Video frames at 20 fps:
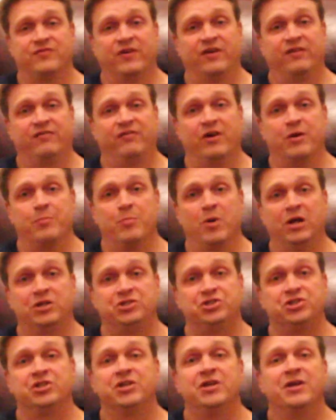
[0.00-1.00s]
very, very
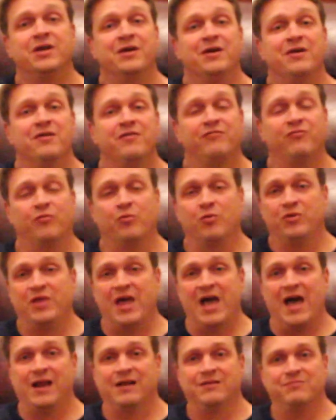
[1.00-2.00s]
much for
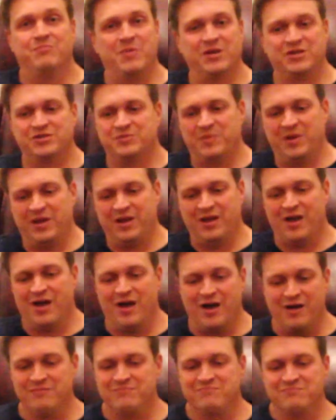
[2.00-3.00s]
that. It makes me
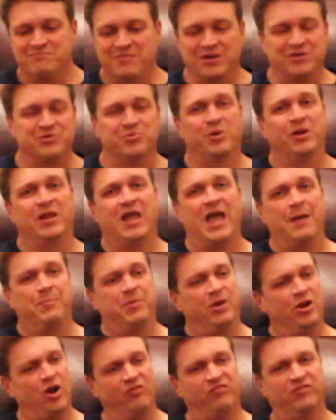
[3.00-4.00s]
really
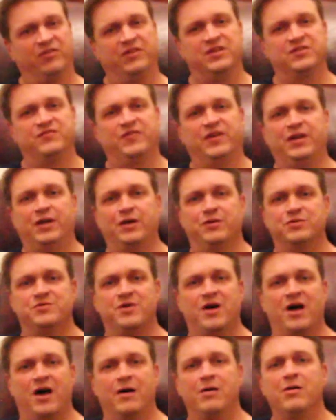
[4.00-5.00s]
happy, and hopefully these videos
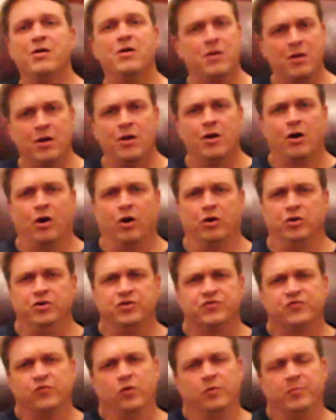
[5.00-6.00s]
are
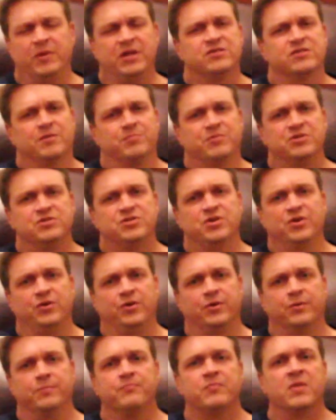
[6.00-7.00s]
useful and mean something to
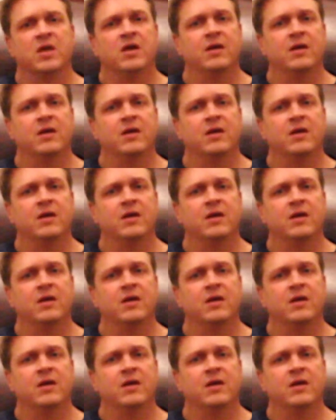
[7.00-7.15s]
you.